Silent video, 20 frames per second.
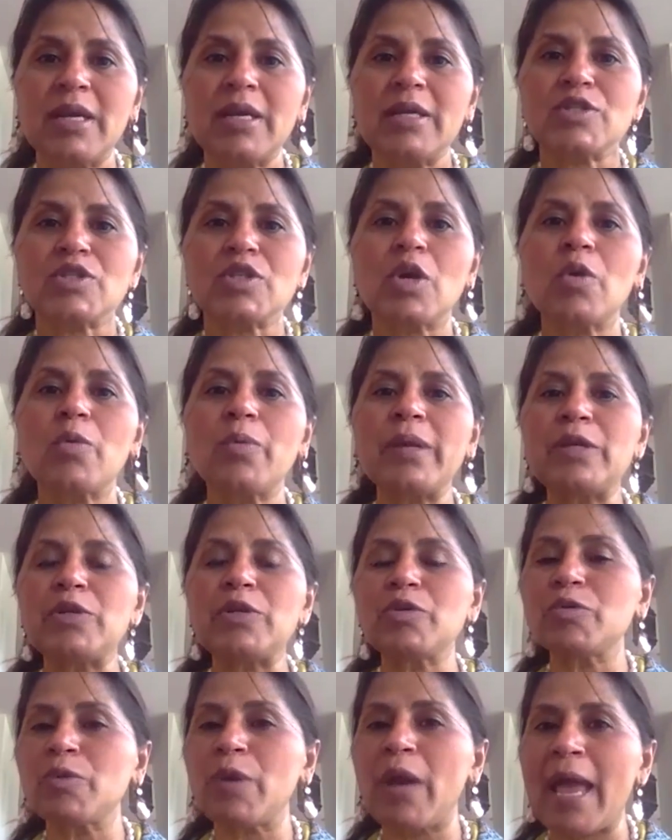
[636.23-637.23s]
So we
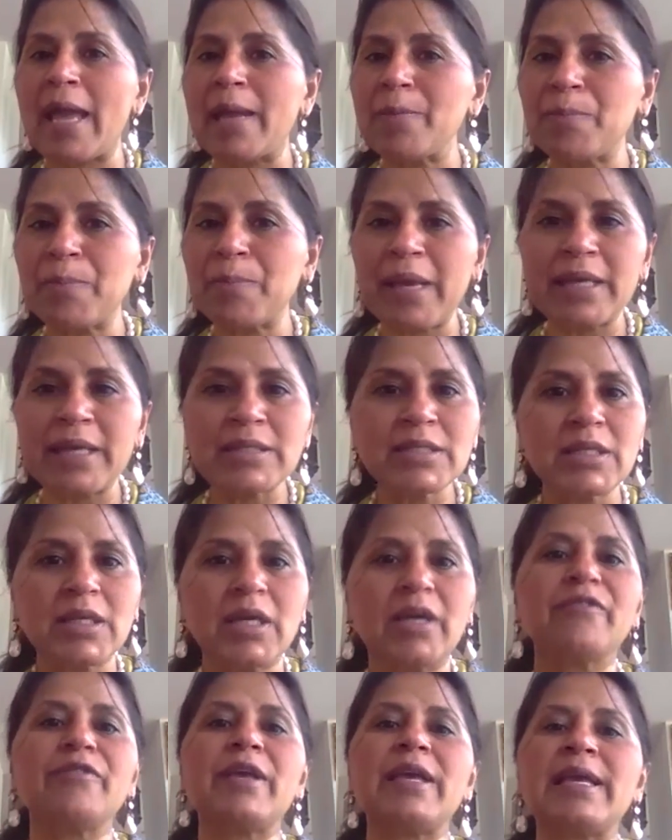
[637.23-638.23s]
do NPS
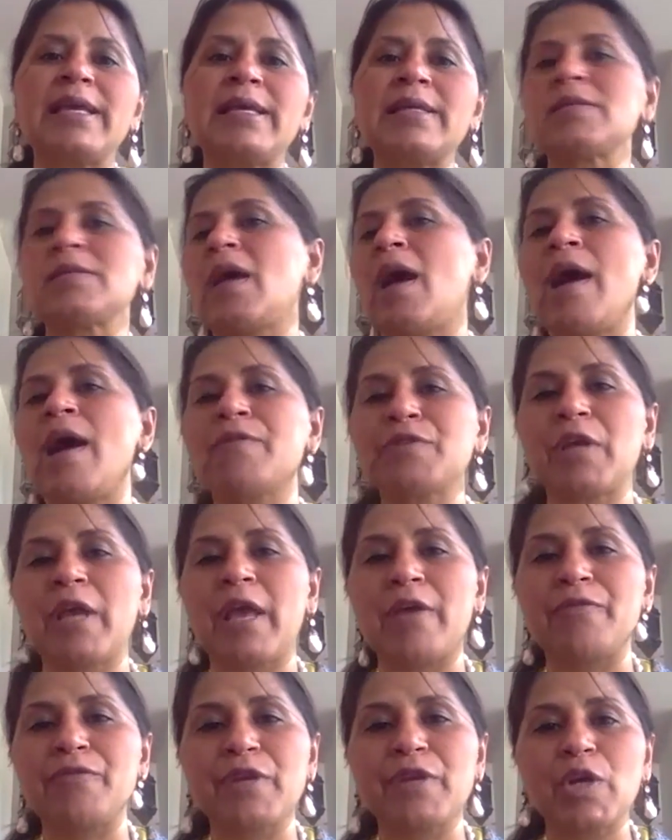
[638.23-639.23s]
surveys after
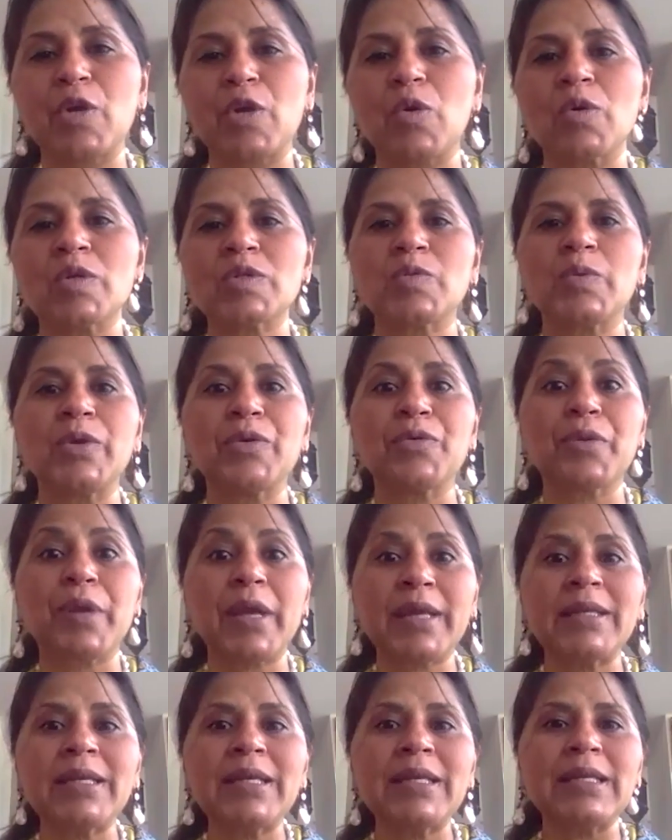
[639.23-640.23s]
every course. We
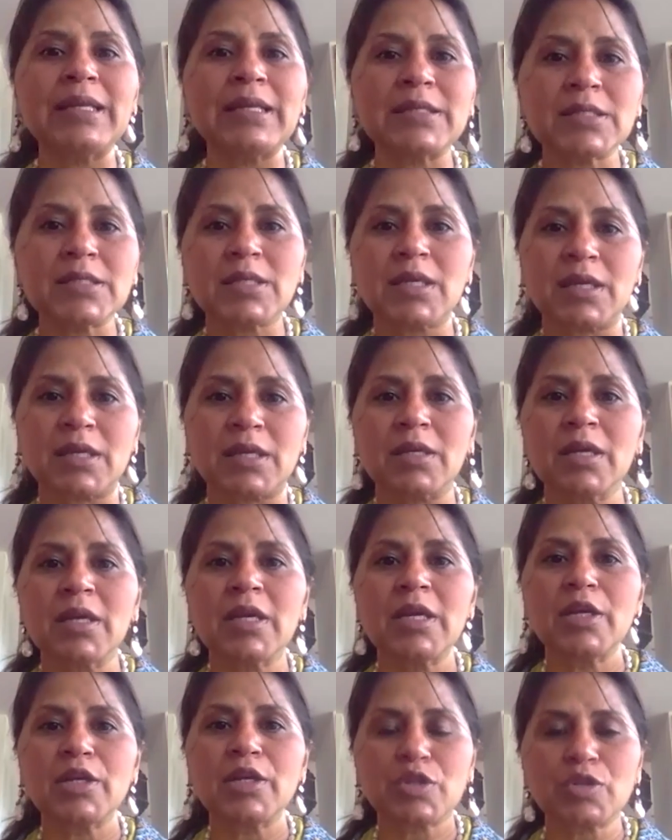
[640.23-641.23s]
really listen
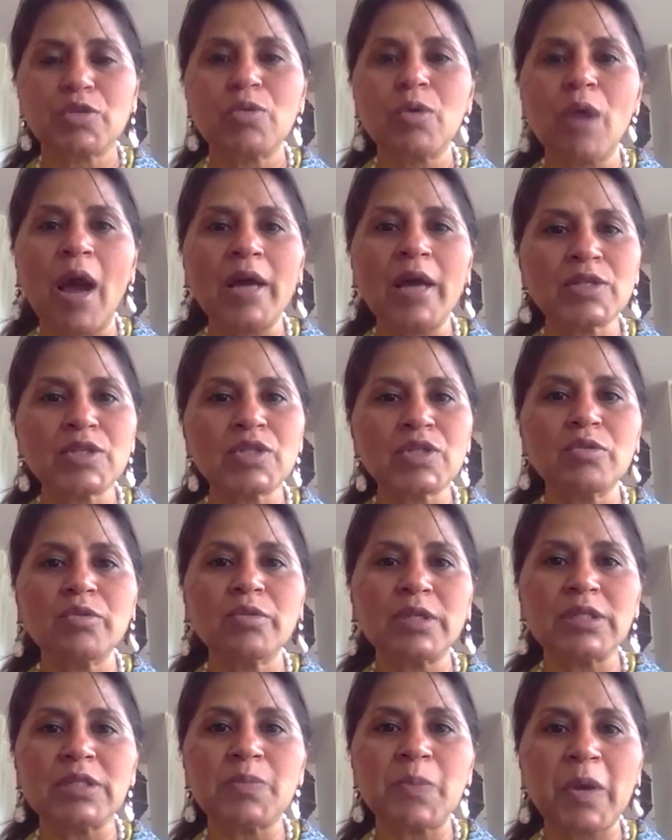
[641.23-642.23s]
to our
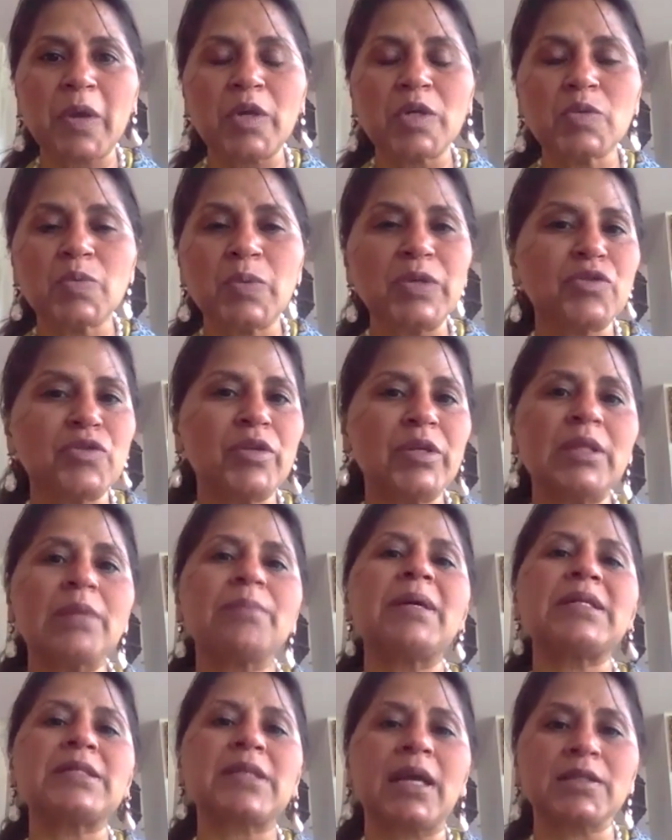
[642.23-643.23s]
students because we treat them
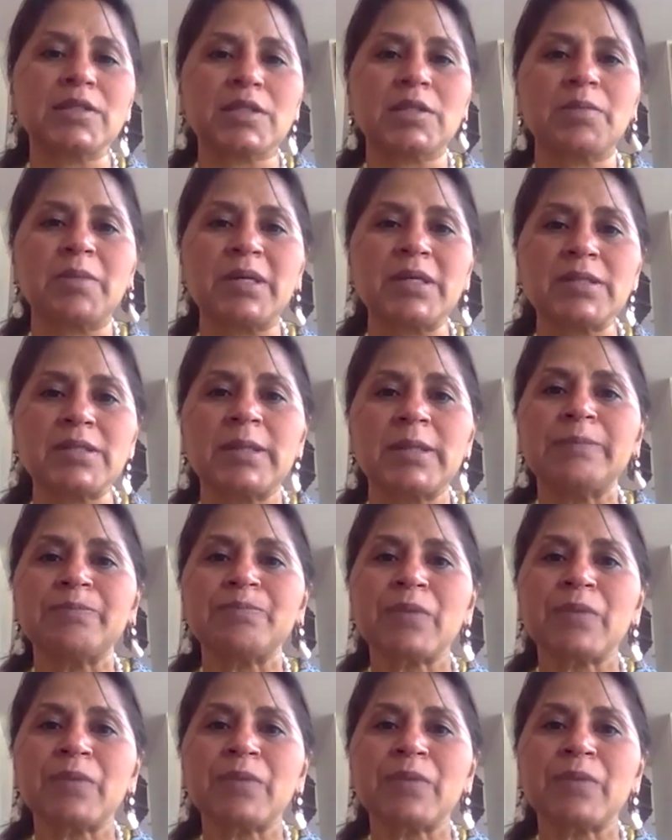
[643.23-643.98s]
as customers.